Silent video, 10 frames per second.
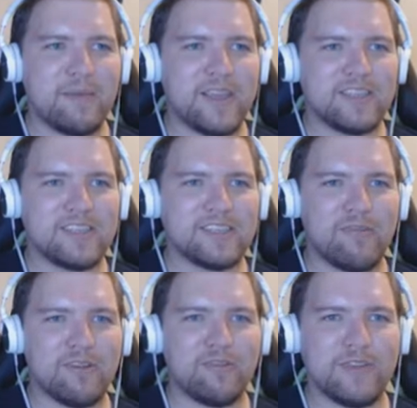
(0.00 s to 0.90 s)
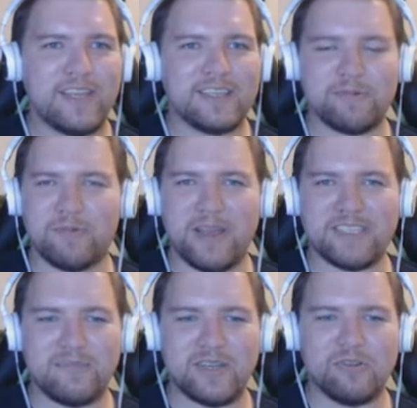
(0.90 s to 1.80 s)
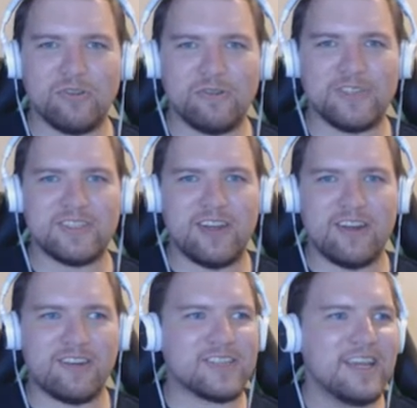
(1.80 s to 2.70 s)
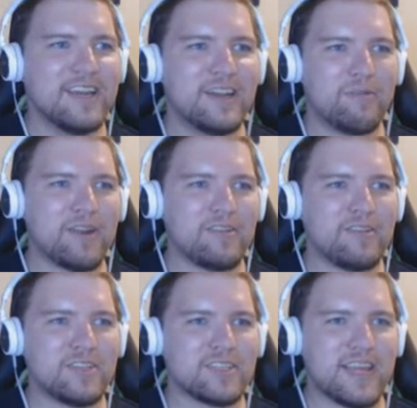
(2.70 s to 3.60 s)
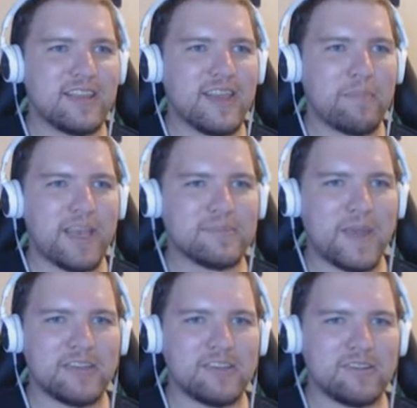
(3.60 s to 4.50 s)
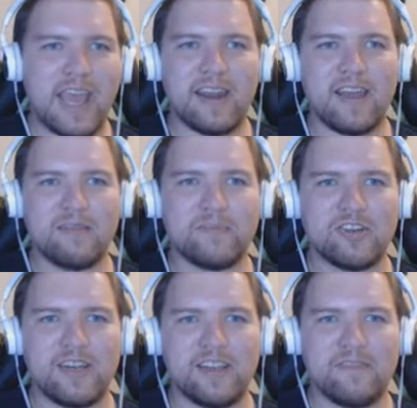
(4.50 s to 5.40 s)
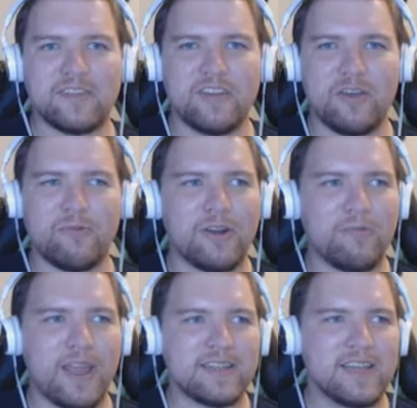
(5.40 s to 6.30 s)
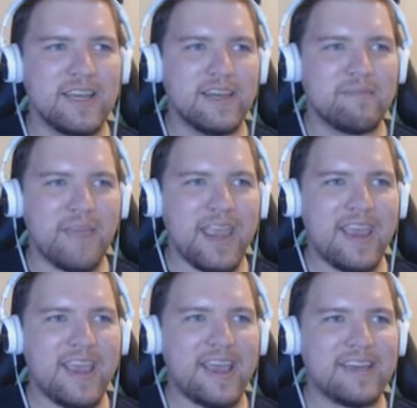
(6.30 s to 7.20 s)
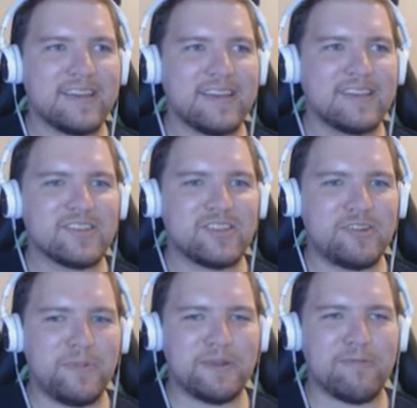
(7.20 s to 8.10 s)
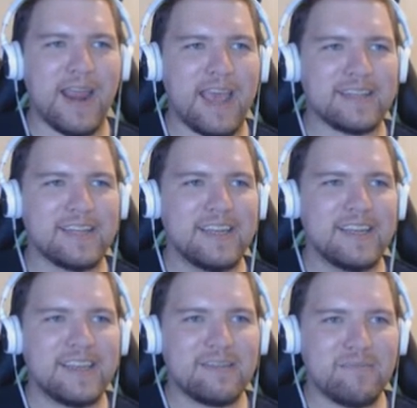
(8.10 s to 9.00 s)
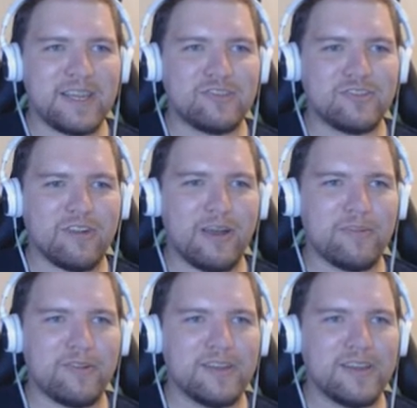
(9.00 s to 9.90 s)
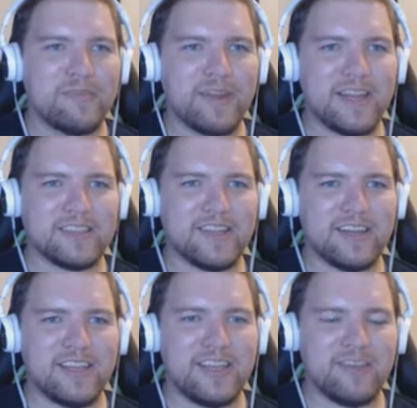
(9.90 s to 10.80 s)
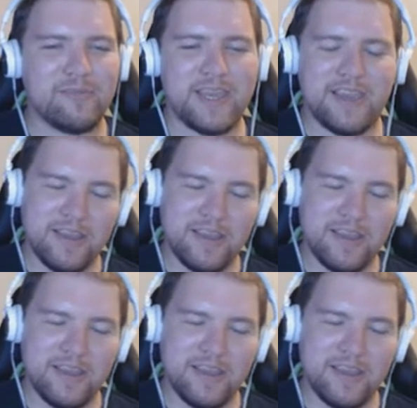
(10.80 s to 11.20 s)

And because he's so uncool, he gets one of my special gold stars. Now, why don't you just take that pass back to your dad? I'm sure he'd love to know where it went. Man, stupid rat. Getting me in trouble. My dad's gonna kill me.